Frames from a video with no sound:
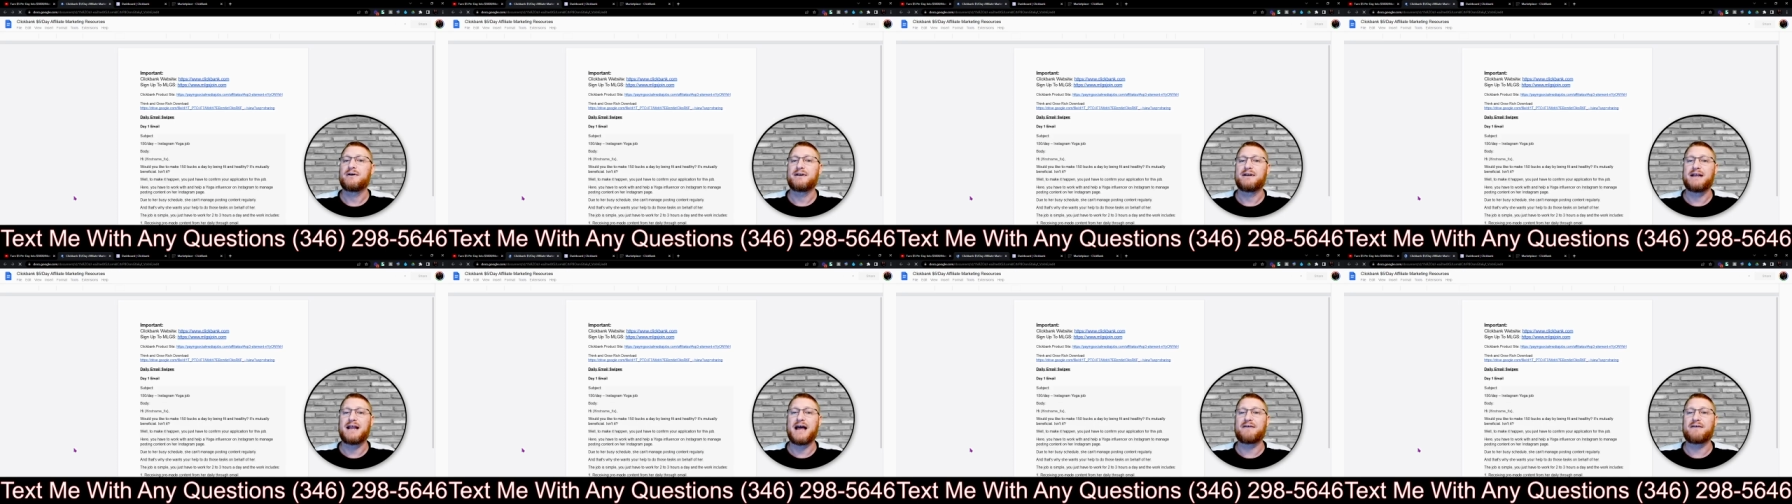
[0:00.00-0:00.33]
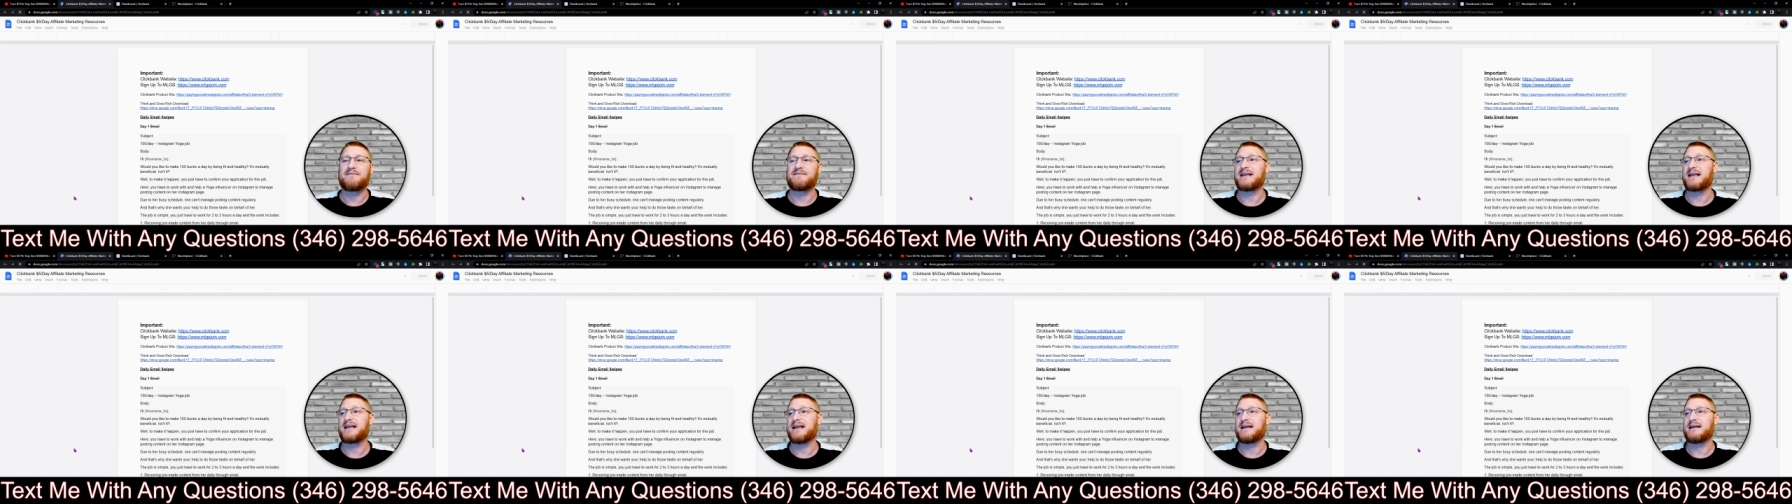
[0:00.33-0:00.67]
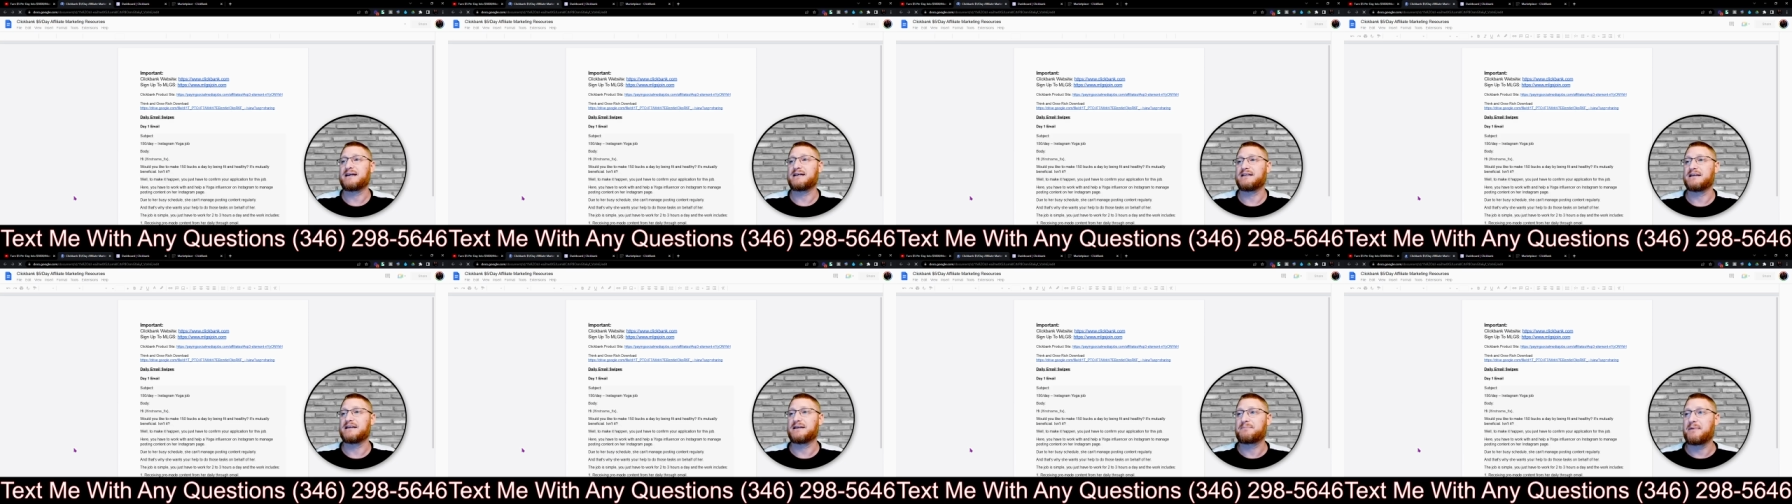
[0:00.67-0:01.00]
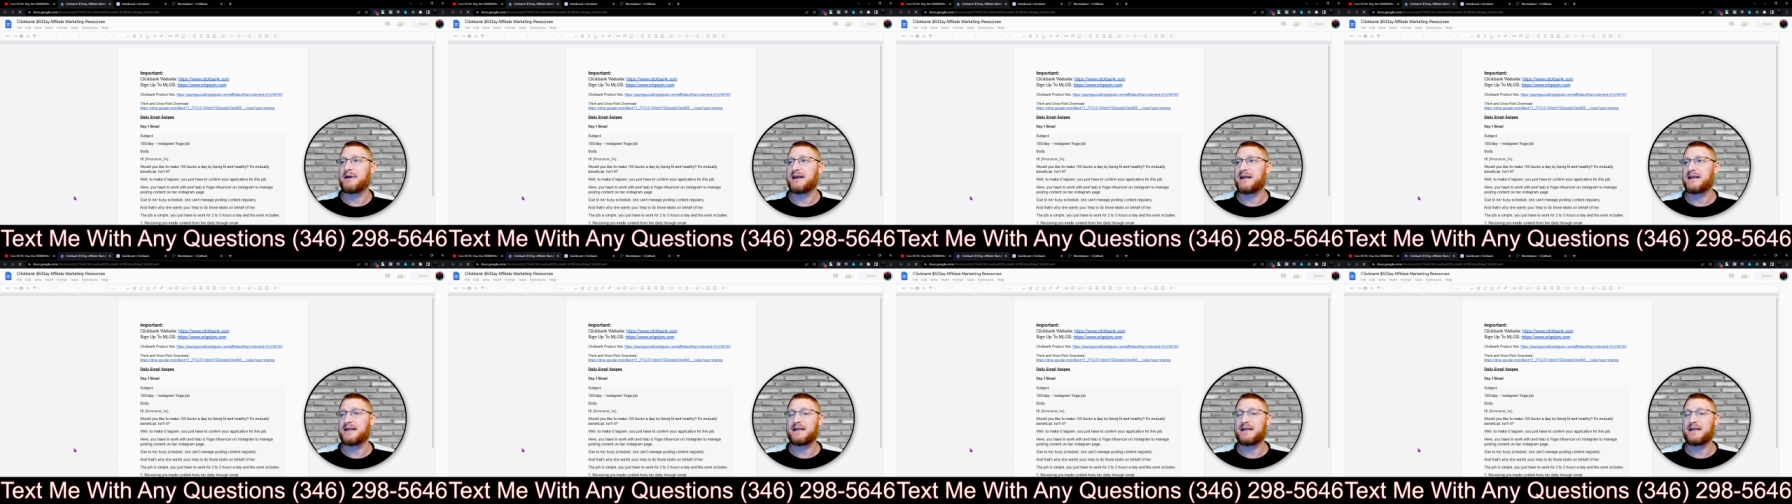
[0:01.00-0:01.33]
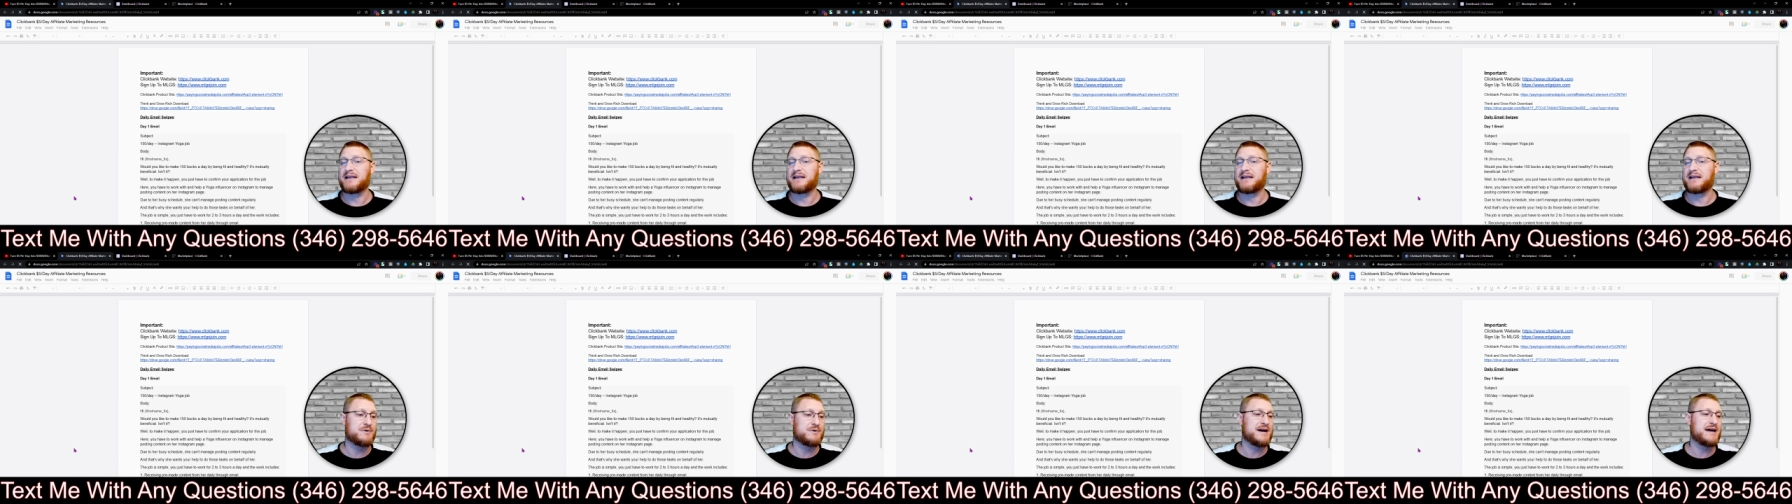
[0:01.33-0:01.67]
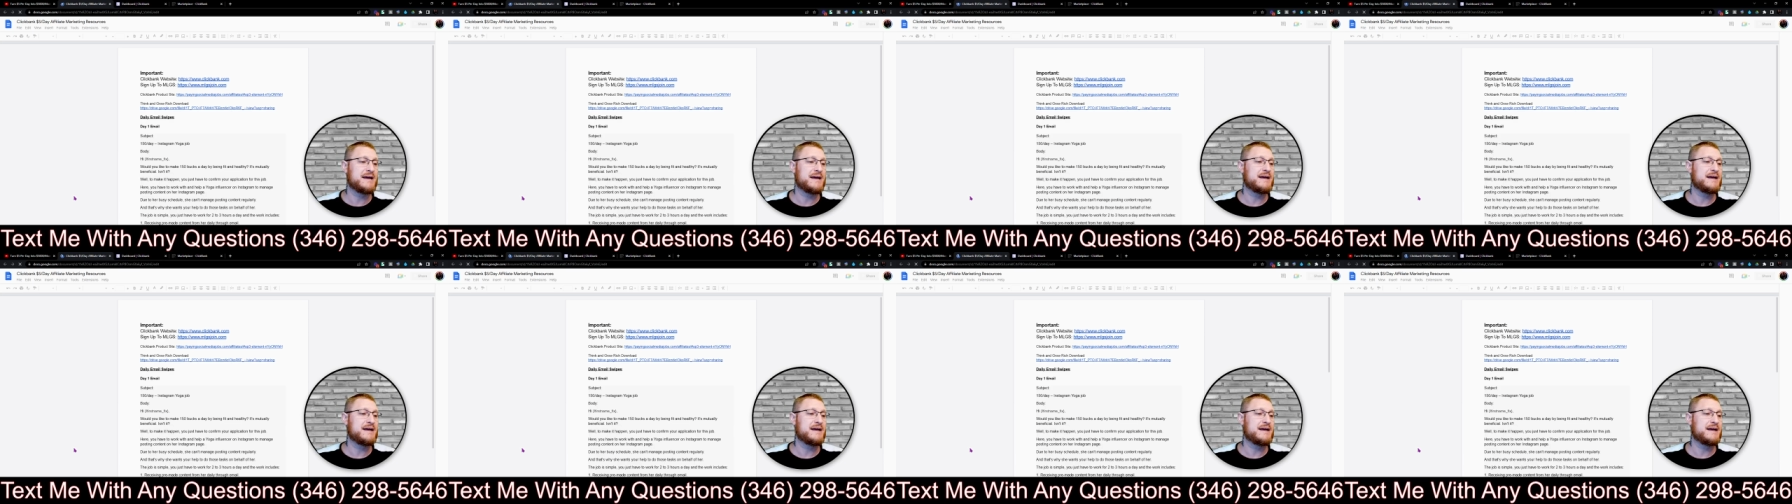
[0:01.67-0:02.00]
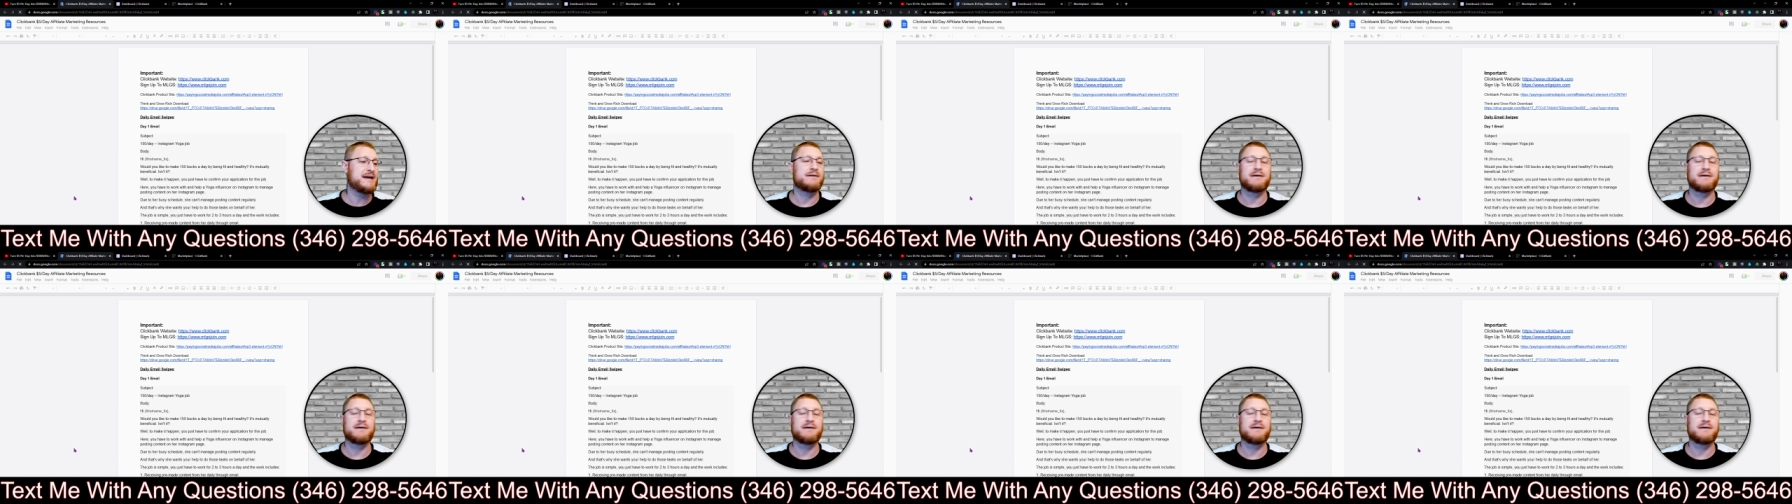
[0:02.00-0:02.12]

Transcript: navigate ClickBank either way.